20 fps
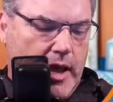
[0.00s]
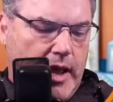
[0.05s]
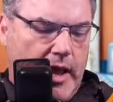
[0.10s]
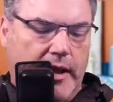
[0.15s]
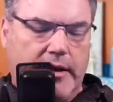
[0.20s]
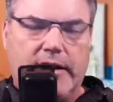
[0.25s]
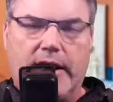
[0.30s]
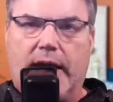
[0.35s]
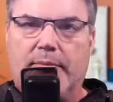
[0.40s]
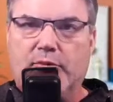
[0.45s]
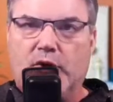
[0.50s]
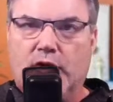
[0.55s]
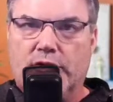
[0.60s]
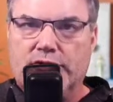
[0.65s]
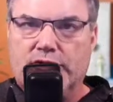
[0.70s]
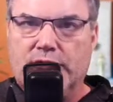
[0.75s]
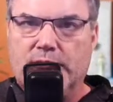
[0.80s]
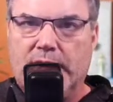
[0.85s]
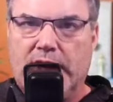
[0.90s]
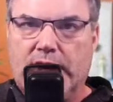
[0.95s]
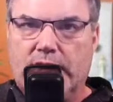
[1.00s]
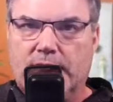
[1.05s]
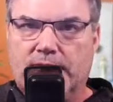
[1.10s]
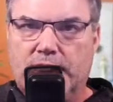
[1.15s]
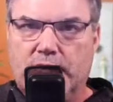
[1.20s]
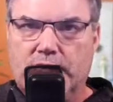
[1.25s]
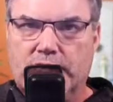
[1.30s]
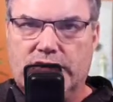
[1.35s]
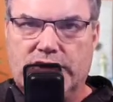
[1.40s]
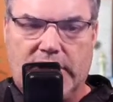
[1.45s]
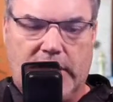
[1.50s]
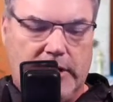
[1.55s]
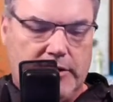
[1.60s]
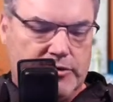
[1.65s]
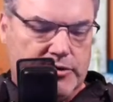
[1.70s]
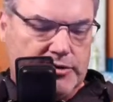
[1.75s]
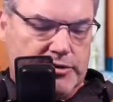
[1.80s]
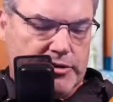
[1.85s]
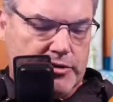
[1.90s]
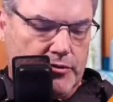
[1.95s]
and I'm going to make a few
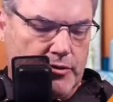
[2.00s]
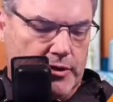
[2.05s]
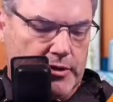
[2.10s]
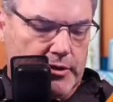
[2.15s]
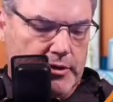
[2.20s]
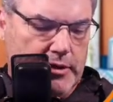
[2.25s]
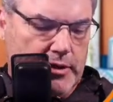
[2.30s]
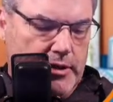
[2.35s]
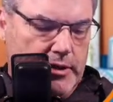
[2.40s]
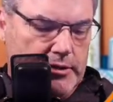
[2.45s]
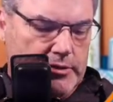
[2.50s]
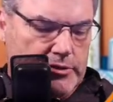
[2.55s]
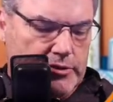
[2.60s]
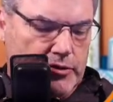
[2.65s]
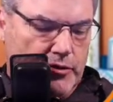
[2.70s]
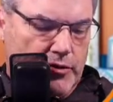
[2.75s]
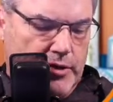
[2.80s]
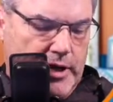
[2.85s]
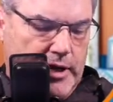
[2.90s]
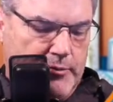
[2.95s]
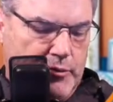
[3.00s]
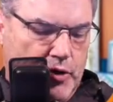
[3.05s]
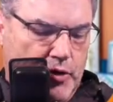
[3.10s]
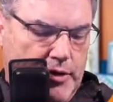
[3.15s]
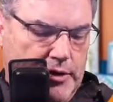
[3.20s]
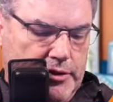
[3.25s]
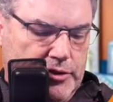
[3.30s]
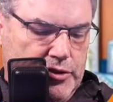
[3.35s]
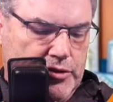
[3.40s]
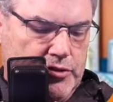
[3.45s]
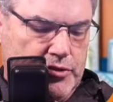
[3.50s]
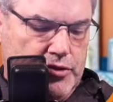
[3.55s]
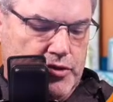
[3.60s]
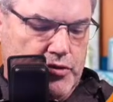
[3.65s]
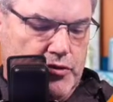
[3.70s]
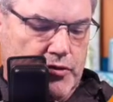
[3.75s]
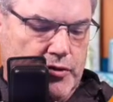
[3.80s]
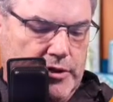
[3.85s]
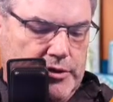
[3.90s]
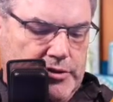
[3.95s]
changes to it. So what I'm going to
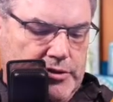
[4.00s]
do